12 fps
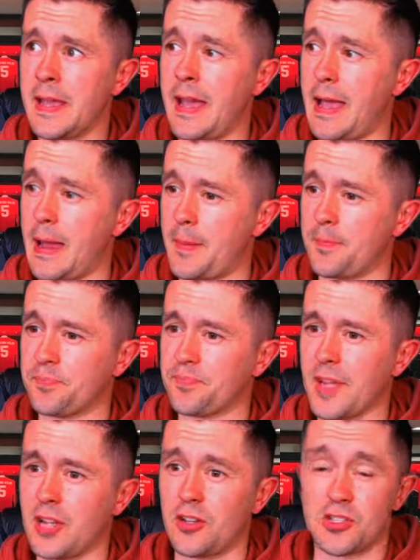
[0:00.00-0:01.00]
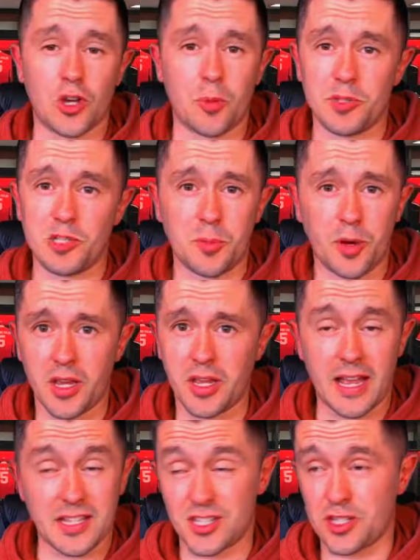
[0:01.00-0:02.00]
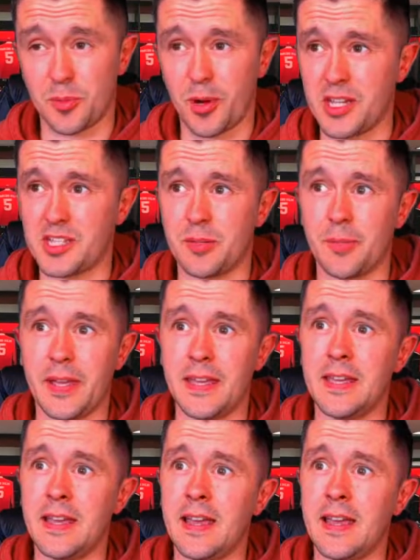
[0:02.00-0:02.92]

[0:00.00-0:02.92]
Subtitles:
It doesn't come as a surprise to me.